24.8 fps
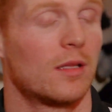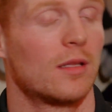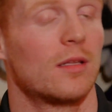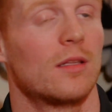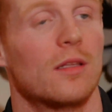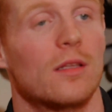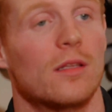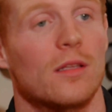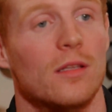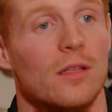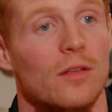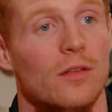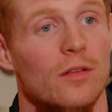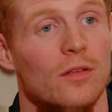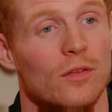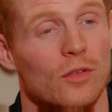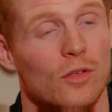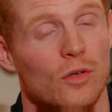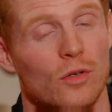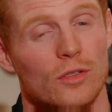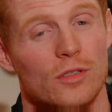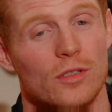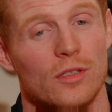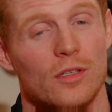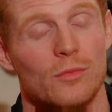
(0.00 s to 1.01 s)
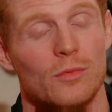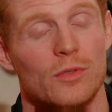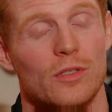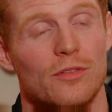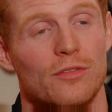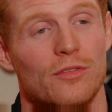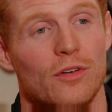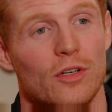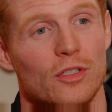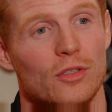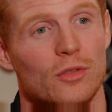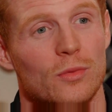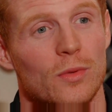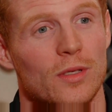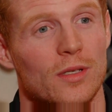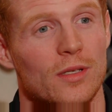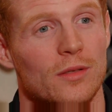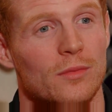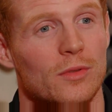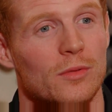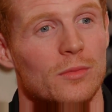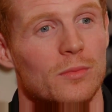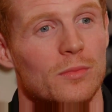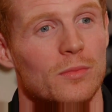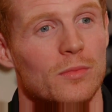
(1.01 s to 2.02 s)
because it was the first one that
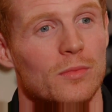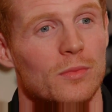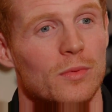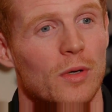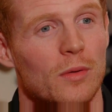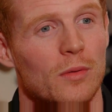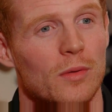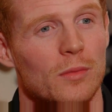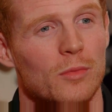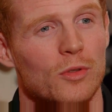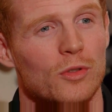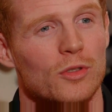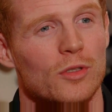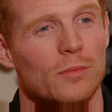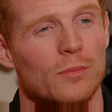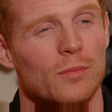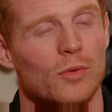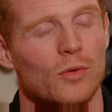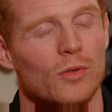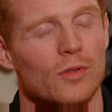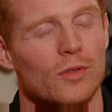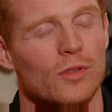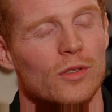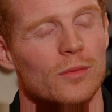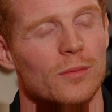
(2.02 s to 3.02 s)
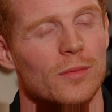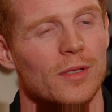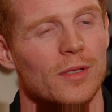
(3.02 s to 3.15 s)
was probably most important